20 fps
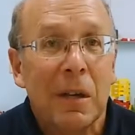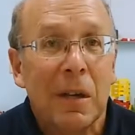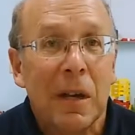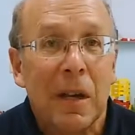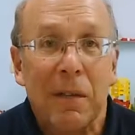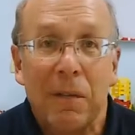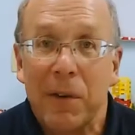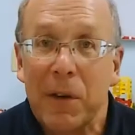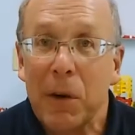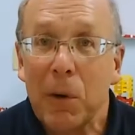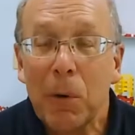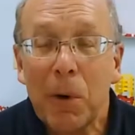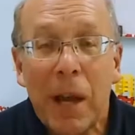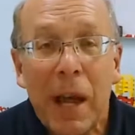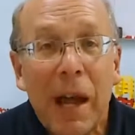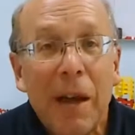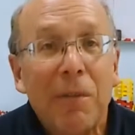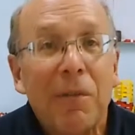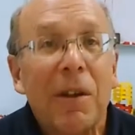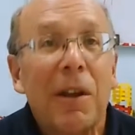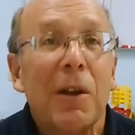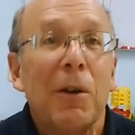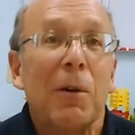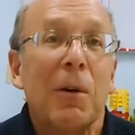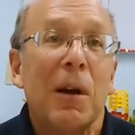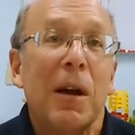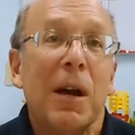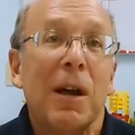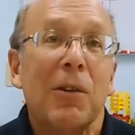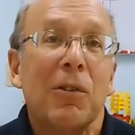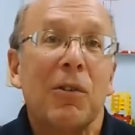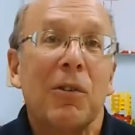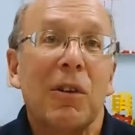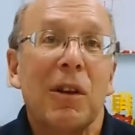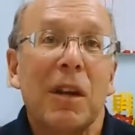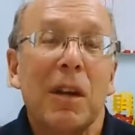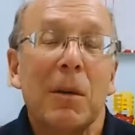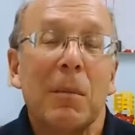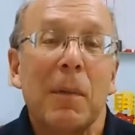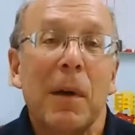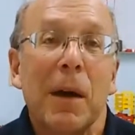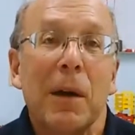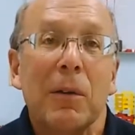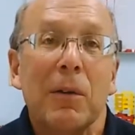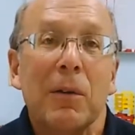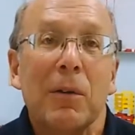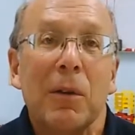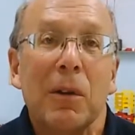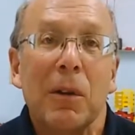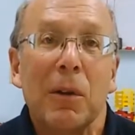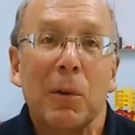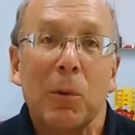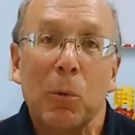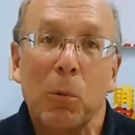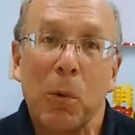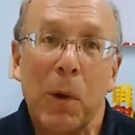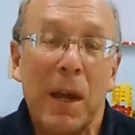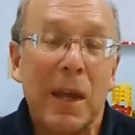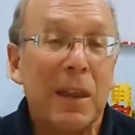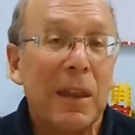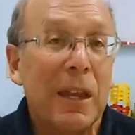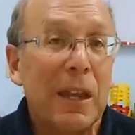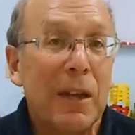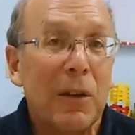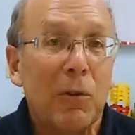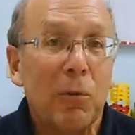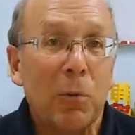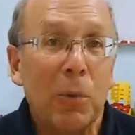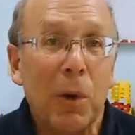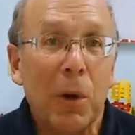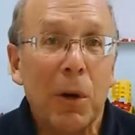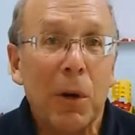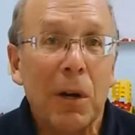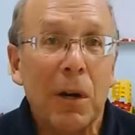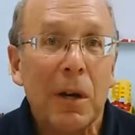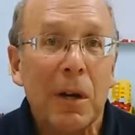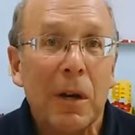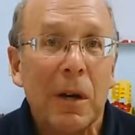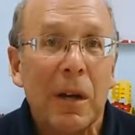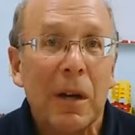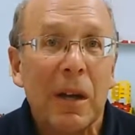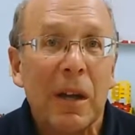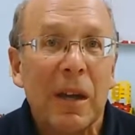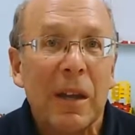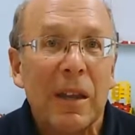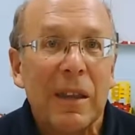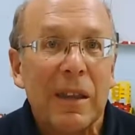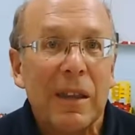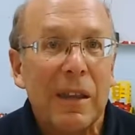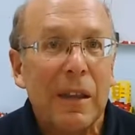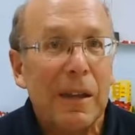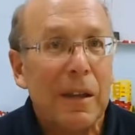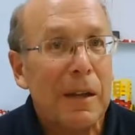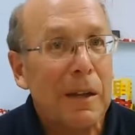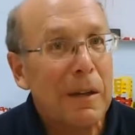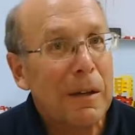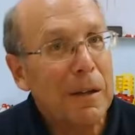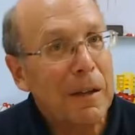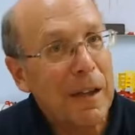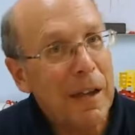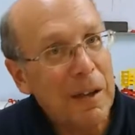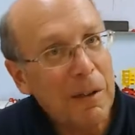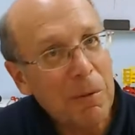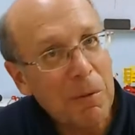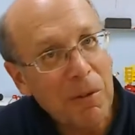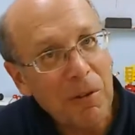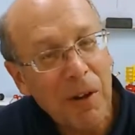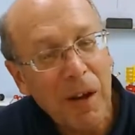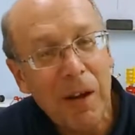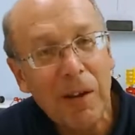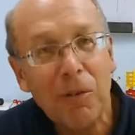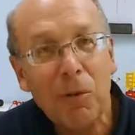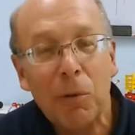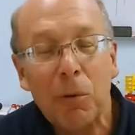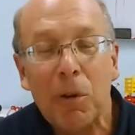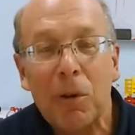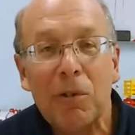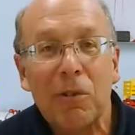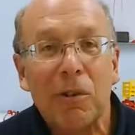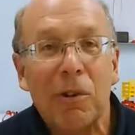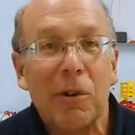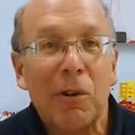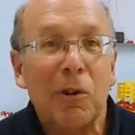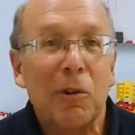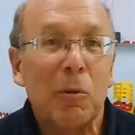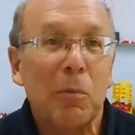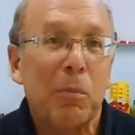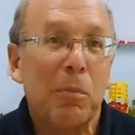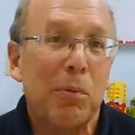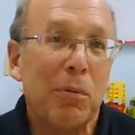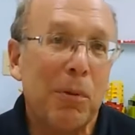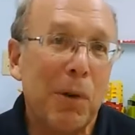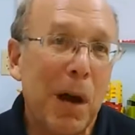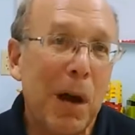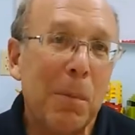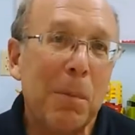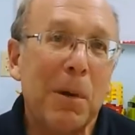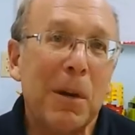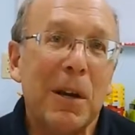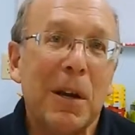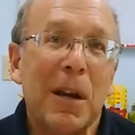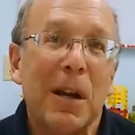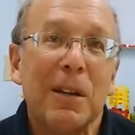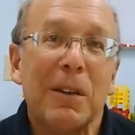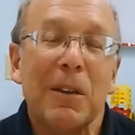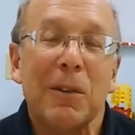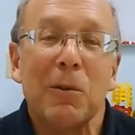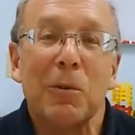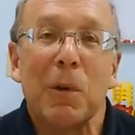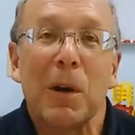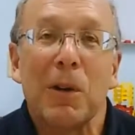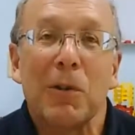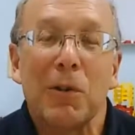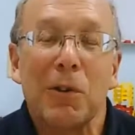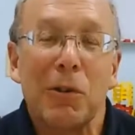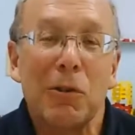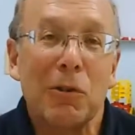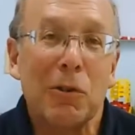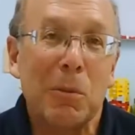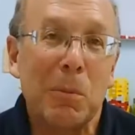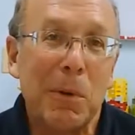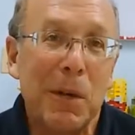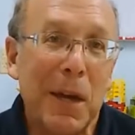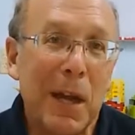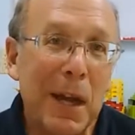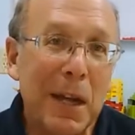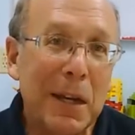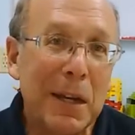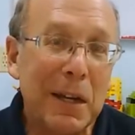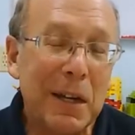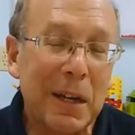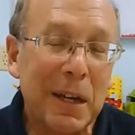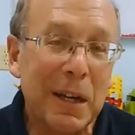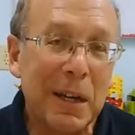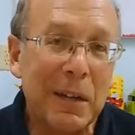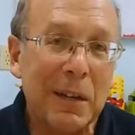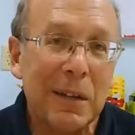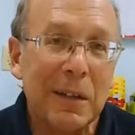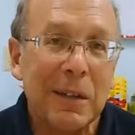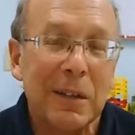If you don't have curiosity about the way things work, then that science or engineering is probably not the direction you should be heading in.